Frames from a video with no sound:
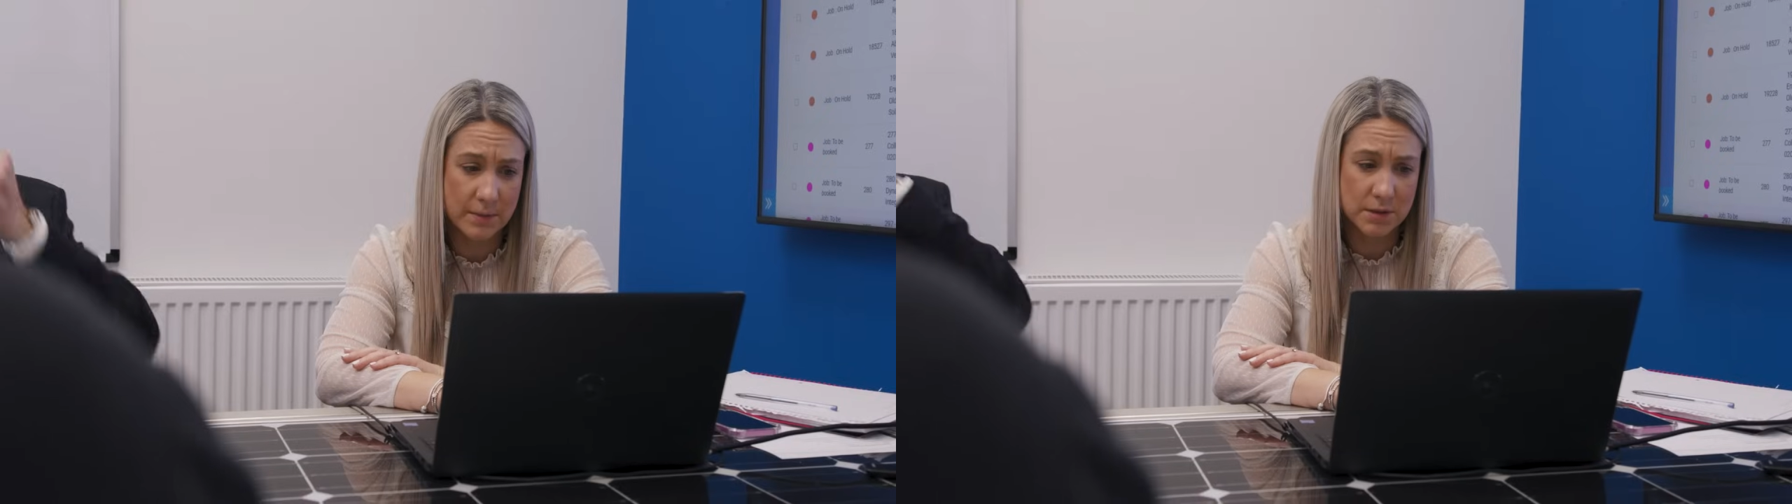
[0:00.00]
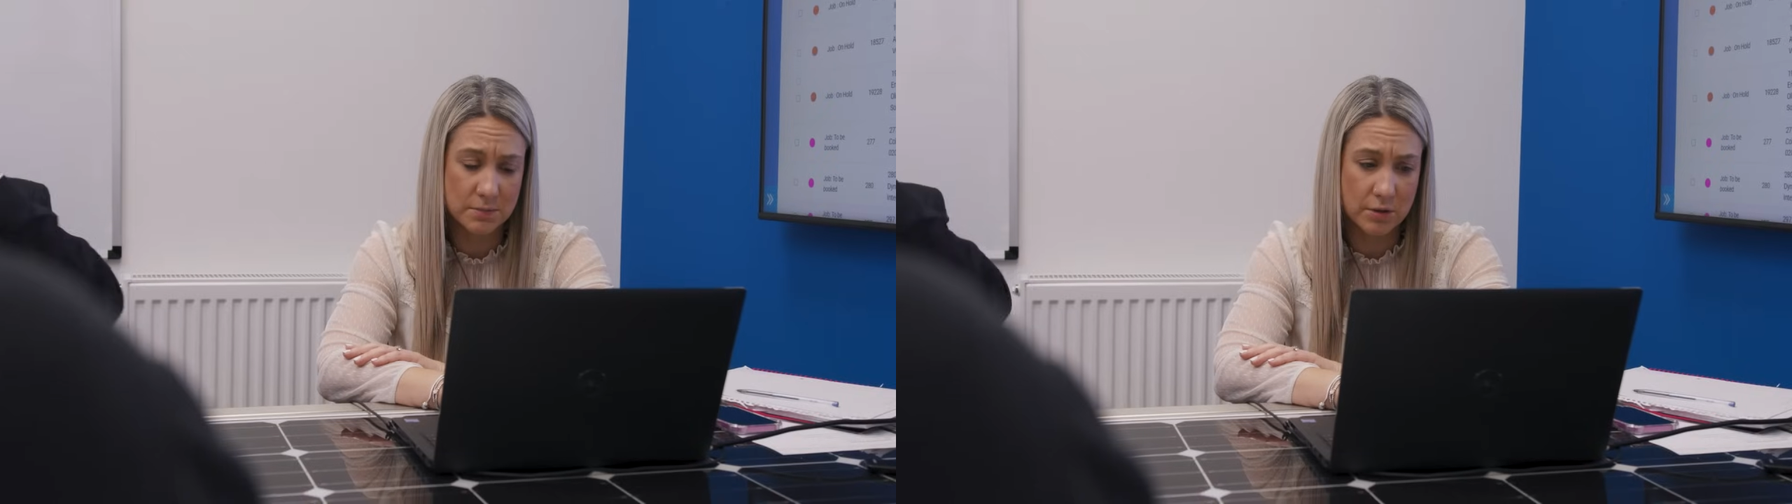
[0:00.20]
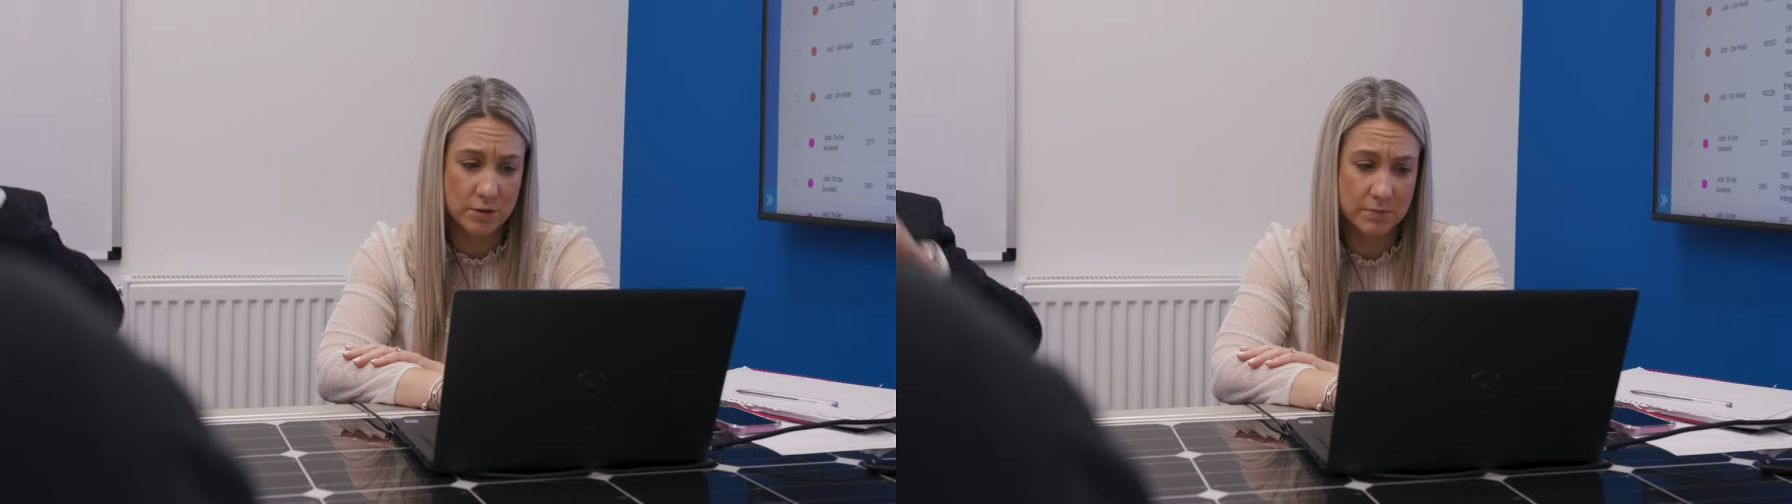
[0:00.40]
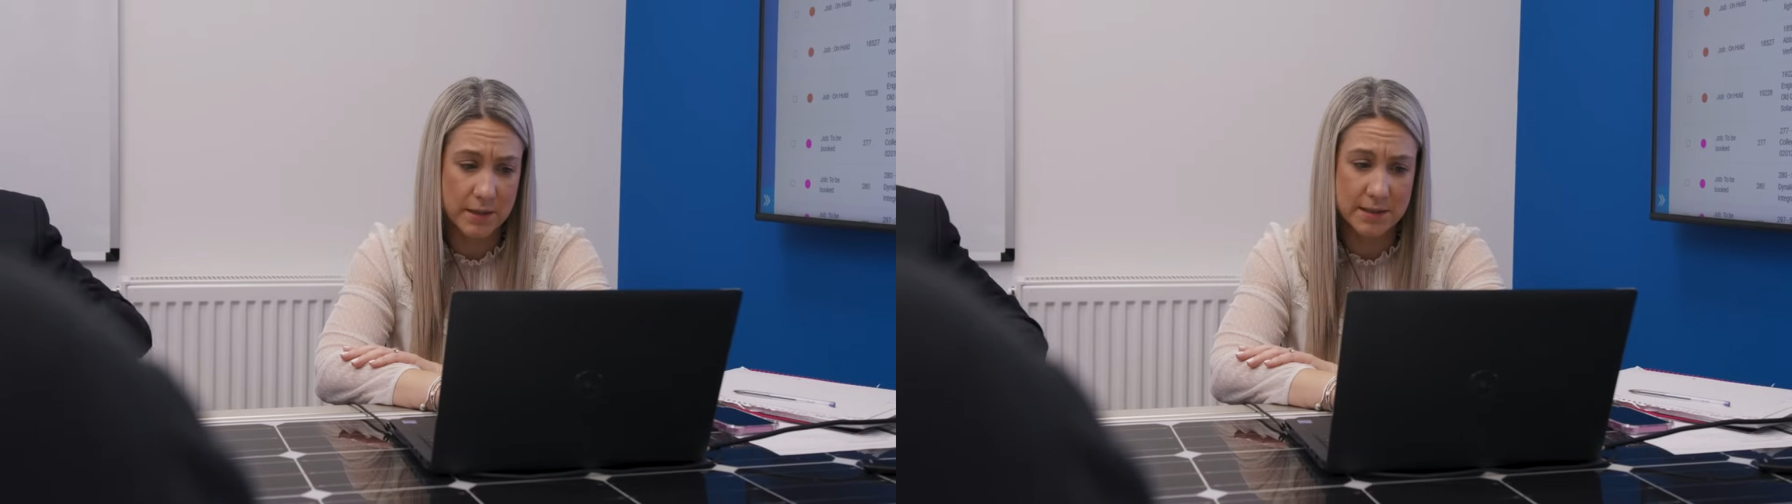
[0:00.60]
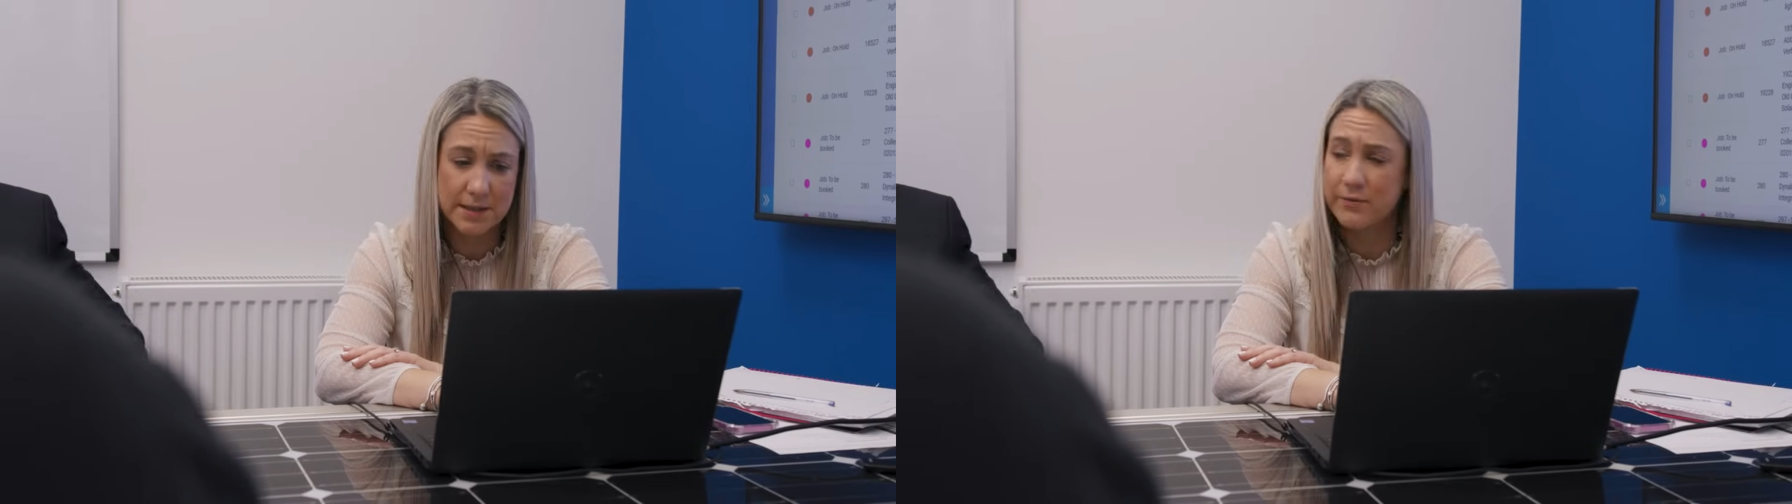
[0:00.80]
Shepherd's Bush,
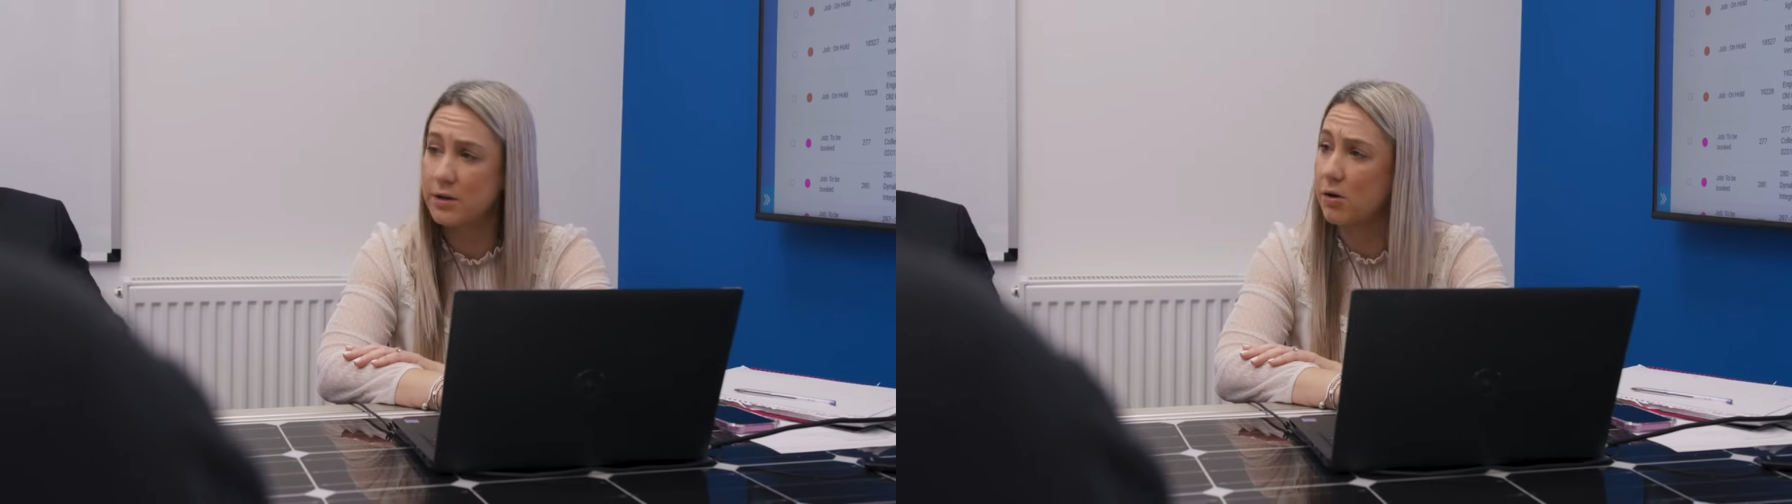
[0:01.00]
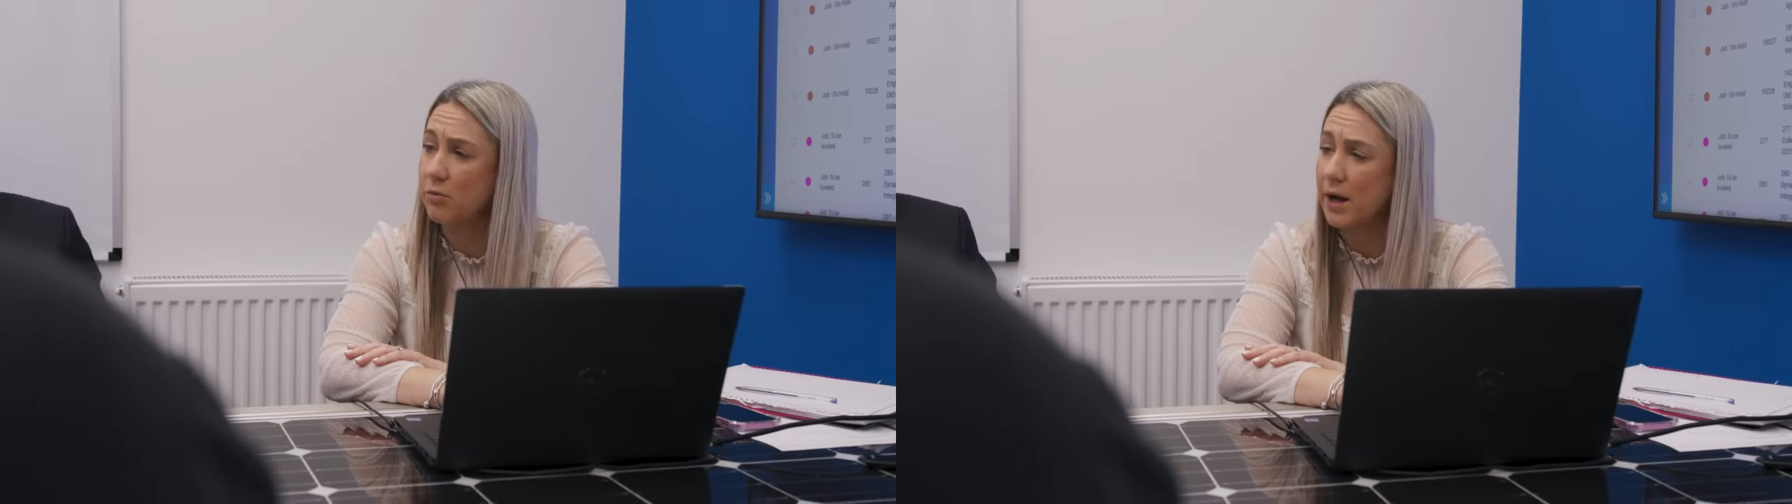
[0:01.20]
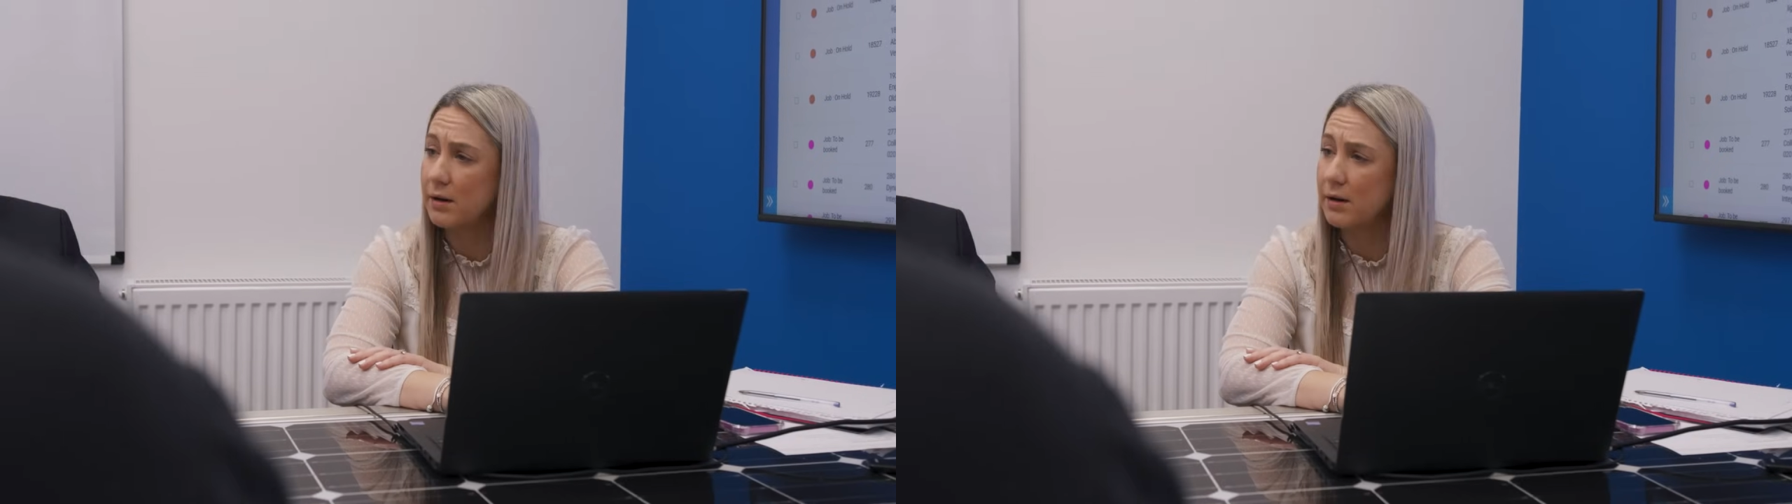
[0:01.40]
Pit 7 call